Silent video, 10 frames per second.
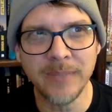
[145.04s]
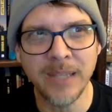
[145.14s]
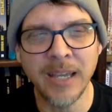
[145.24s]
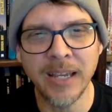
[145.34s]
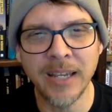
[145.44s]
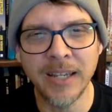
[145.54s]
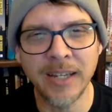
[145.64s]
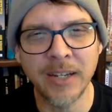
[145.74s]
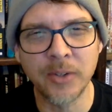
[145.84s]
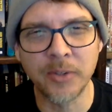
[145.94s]
and
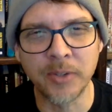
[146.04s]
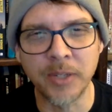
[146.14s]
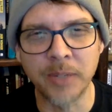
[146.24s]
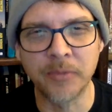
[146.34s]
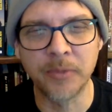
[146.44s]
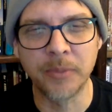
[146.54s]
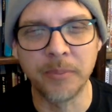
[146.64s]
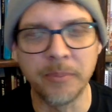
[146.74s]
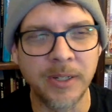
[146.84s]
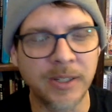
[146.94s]
I don't know if it comes
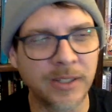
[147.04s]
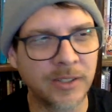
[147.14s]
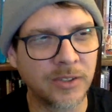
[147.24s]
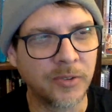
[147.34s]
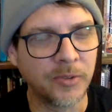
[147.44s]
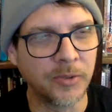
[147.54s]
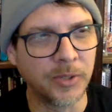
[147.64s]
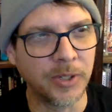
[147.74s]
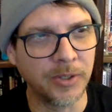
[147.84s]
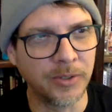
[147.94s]
from
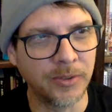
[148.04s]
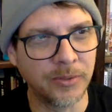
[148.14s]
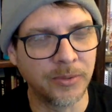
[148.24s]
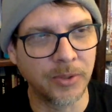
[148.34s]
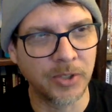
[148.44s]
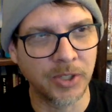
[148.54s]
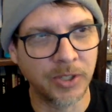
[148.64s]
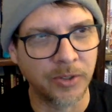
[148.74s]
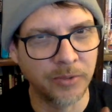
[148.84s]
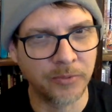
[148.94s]
Suzuki
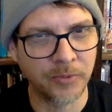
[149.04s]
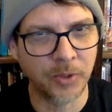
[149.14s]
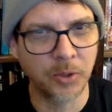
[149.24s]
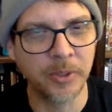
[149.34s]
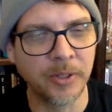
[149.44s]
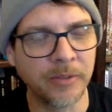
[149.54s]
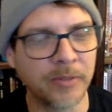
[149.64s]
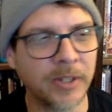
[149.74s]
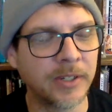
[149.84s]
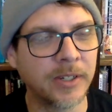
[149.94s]
Roshi or if Kōbun
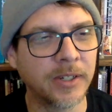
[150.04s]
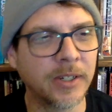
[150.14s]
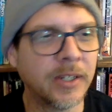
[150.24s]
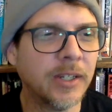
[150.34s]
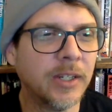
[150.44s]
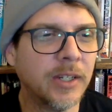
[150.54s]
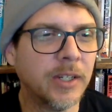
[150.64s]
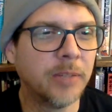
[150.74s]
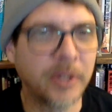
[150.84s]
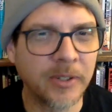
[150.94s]
invented it.
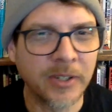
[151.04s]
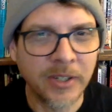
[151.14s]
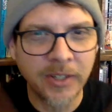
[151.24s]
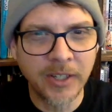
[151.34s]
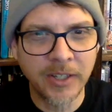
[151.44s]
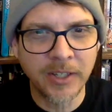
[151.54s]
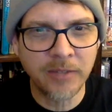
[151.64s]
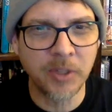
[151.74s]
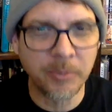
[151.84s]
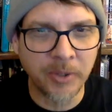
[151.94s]
But
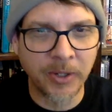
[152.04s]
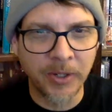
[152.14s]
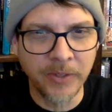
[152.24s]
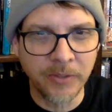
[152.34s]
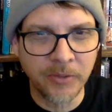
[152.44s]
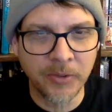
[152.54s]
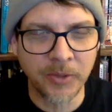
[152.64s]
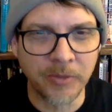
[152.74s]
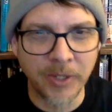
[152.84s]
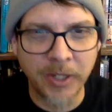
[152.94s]
they've jumped on it, and they've sort
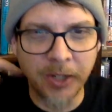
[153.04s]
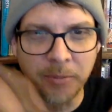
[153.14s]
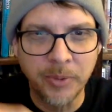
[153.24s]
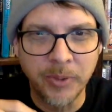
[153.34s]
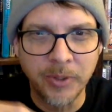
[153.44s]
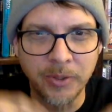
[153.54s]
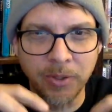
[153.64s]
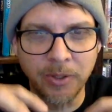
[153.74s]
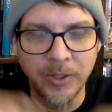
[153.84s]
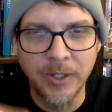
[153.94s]
of like put their
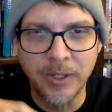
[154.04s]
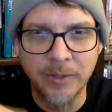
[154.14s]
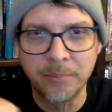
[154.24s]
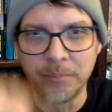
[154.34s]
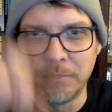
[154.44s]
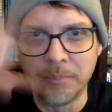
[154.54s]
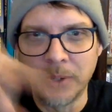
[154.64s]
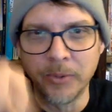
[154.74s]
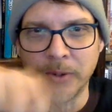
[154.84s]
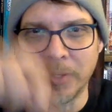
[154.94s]
little
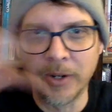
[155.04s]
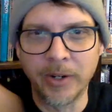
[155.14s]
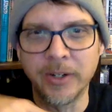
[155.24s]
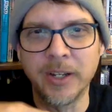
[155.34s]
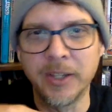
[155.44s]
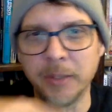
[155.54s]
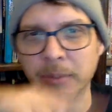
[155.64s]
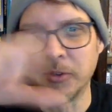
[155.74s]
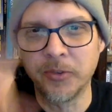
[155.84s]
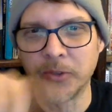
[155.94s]
maru R, that
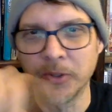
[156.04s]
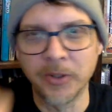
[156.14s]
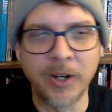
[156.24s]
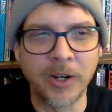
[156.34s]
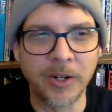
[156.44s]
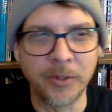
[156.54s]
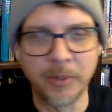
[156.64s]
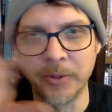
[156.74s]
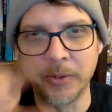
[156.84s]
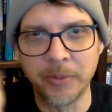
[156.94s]
means a circle R
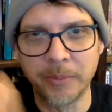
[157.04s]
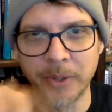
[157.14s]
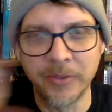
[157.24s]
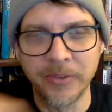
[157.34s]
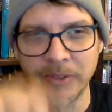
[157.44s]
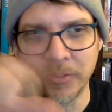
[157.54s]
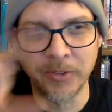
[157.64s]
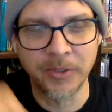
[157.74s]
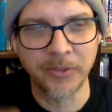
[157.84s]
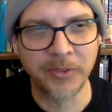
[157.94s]
around it, or maru C,
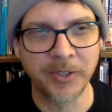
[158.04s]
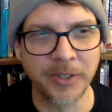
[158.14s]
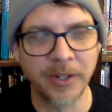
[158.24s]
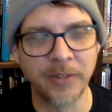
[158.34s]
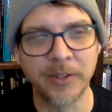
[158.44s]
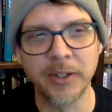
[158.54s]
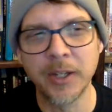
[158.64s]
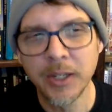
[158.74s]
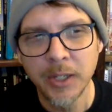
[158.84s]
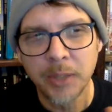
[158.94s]
circle C around it.
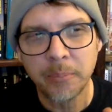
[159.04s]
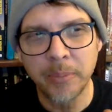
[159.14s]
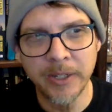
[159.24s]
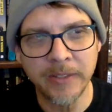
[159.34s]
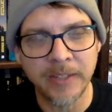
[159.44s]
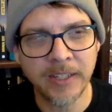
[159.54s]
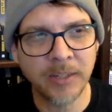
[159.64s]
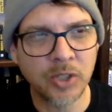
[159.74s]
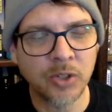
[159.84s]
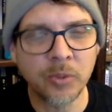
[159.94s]
But the
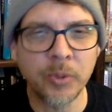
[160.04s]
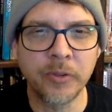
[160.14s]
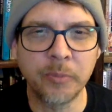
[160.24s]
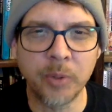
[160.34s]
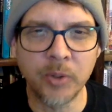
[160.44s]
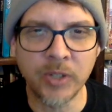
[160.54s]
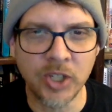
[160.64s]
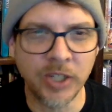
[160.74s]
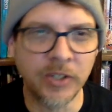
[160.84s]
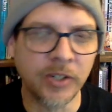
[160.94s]
original word is
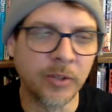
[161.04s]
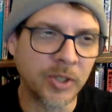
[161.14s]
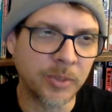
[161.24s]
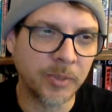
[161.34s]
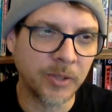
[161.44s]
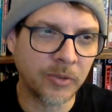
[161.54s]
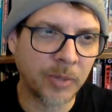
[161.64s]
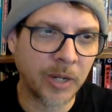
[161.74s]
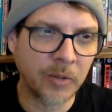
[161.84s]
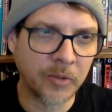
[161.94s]
bodhicitta, which means
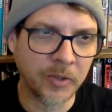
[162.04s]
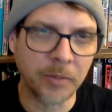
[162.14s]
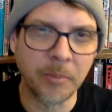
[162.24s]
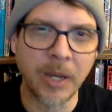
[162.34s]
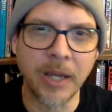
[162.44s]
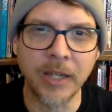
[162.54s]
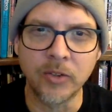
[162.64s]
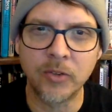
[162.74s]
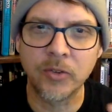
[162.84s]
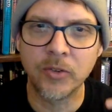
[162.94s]
arousing the
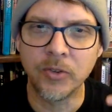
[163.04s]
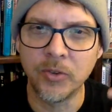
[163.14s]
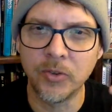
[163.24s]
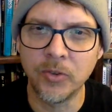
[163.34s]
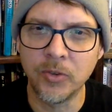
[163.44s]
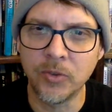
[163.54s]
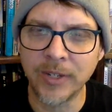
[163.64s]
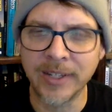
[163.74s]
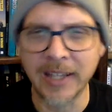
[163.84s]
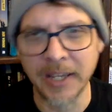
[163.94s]
mind to
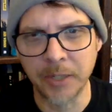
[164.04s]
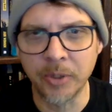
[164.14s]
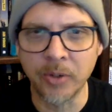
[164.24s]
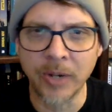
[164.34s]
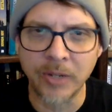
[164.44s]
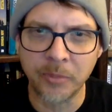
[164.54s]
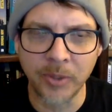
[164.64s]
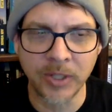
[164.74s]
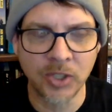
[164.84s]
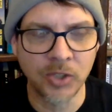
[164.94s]
enlightenment or
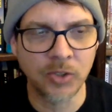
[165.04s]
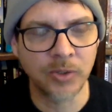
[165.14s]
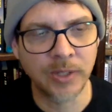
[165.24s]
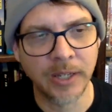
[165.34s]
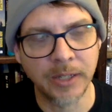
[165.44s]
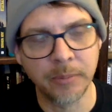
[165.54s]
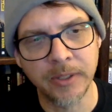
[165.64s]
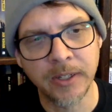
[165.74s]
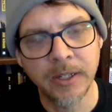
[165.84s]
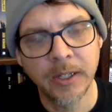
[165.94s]
aspiration to
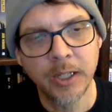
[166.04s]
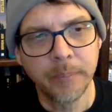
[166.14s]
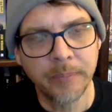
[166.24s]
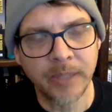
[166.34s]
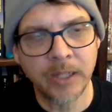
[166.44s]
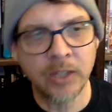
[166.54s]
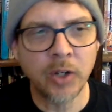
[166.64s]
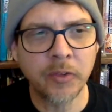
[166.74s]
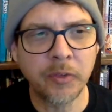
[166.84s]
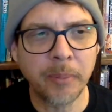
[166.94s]
enlightenment. And he
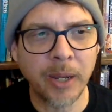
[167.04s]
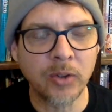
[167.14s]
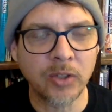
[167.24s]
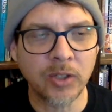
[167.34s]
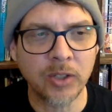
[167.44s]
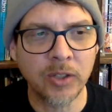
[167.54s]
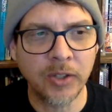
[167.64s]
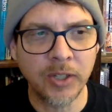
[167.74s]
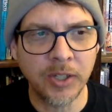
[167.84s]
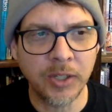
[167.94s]
talks about
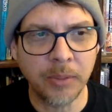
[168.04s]
the